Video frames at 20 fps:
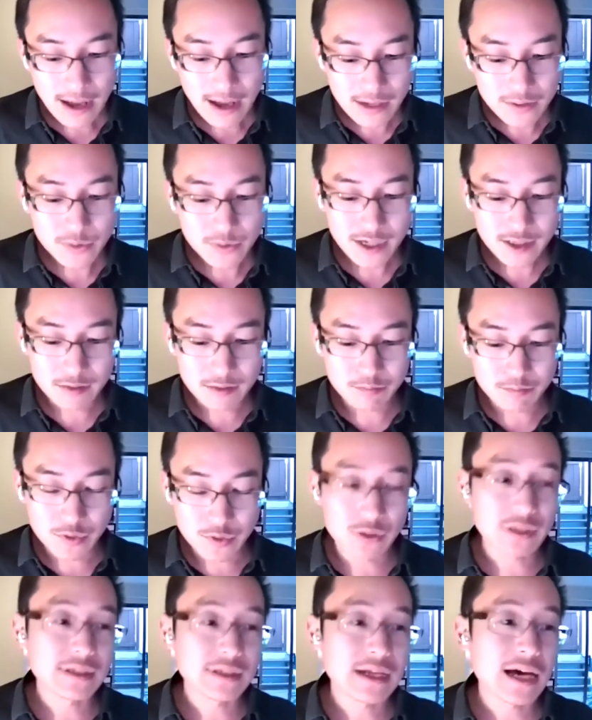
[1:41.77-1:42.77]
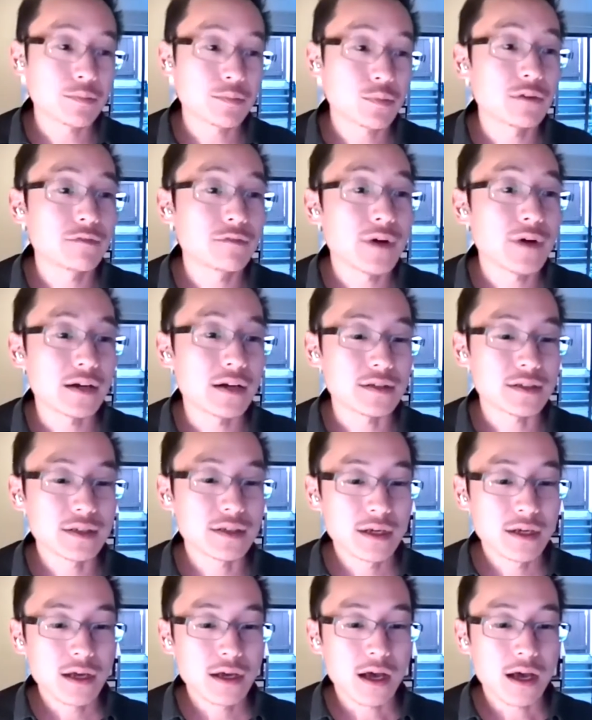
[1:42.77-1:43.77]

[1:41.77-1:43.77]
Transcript: as well as building that profound